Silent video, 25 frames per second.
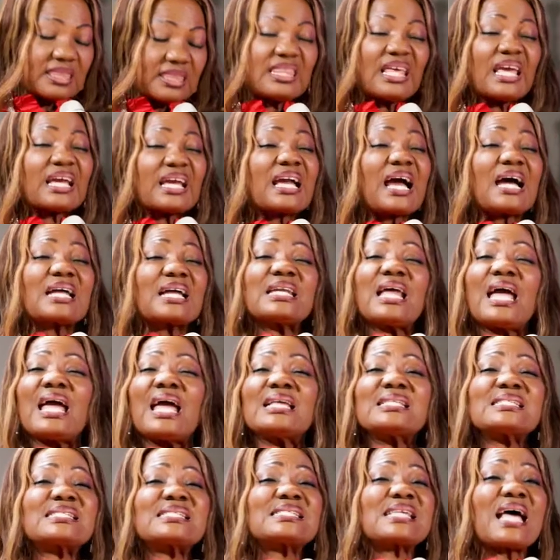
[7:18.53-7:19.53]
They can
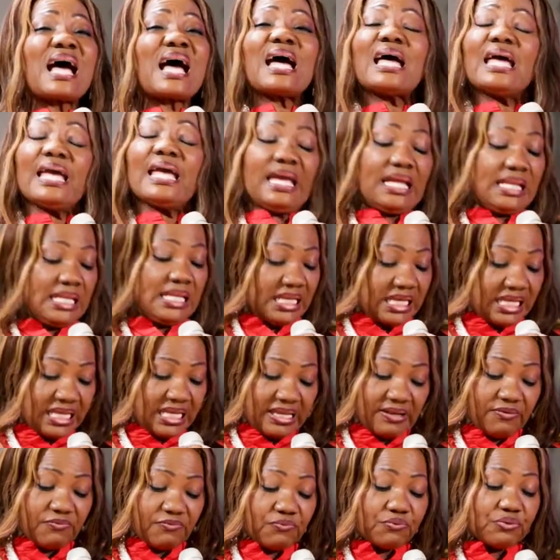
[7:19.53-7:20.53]
enter and
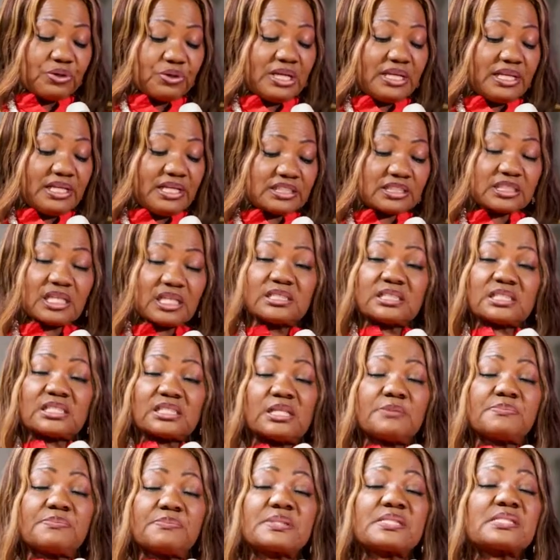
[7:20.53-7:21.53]
leave
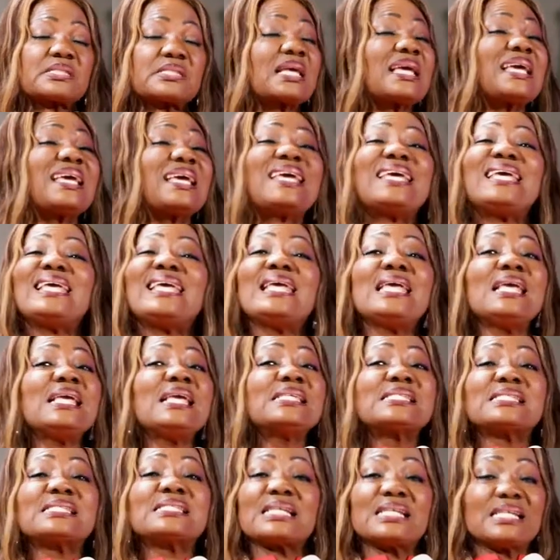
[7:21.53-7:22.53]
relationships
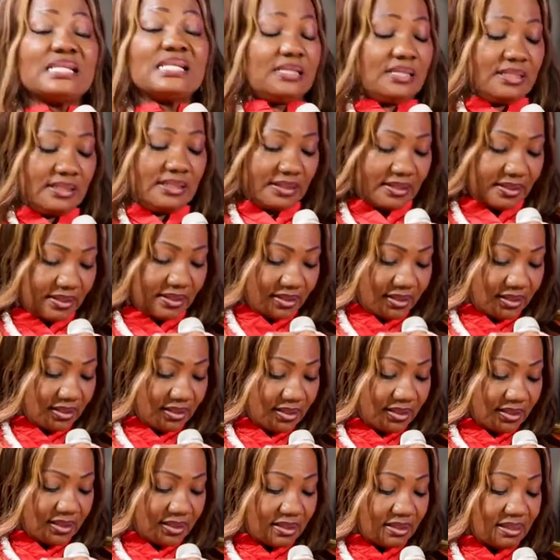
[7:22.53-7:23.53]
easily
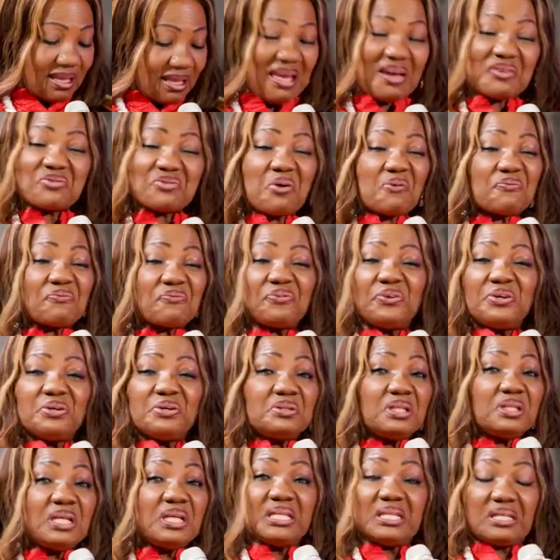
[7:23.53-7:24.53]
and not
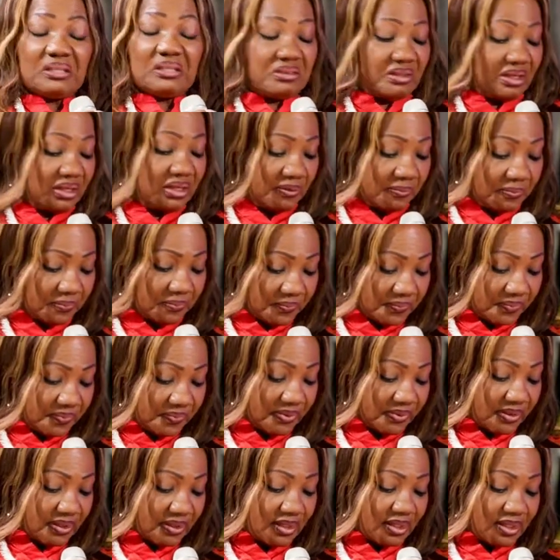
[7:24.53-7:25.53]
feel anything.
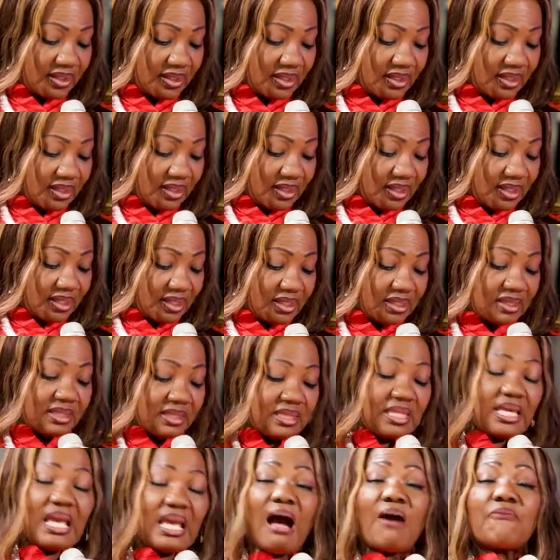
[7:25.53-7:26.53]

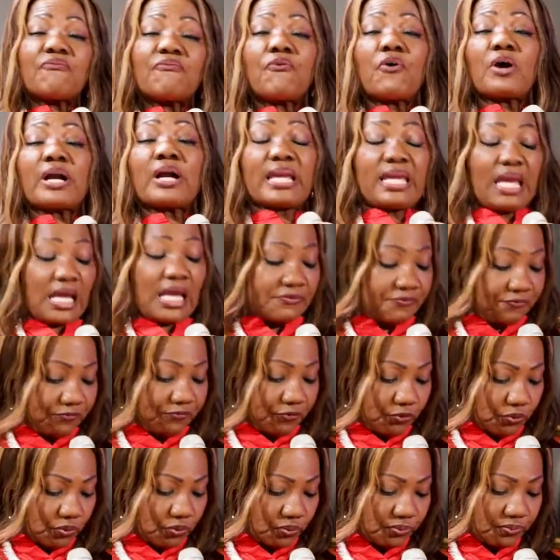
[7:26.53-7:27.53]
They are
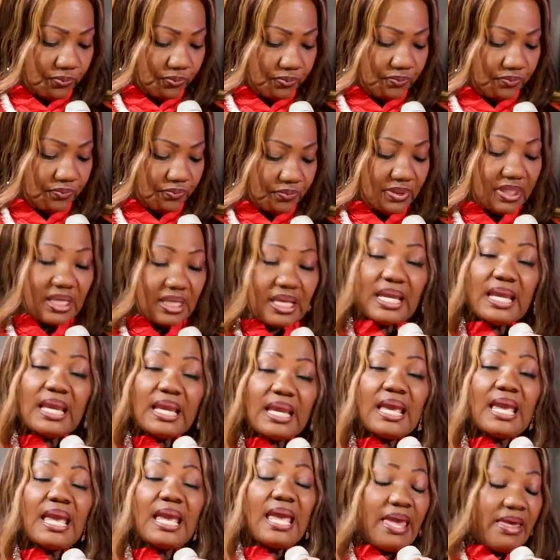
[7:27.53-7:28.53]
forgetful
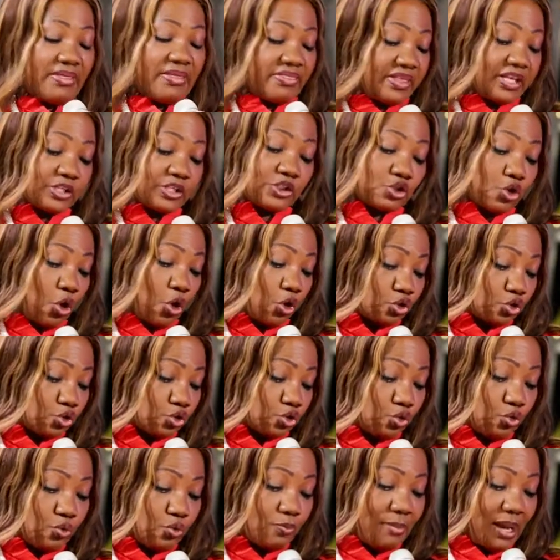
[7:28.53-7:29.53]
and they
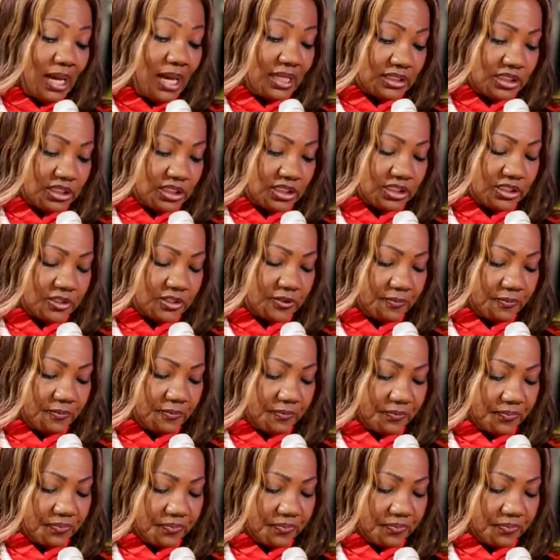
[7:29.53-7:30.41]
talk too much.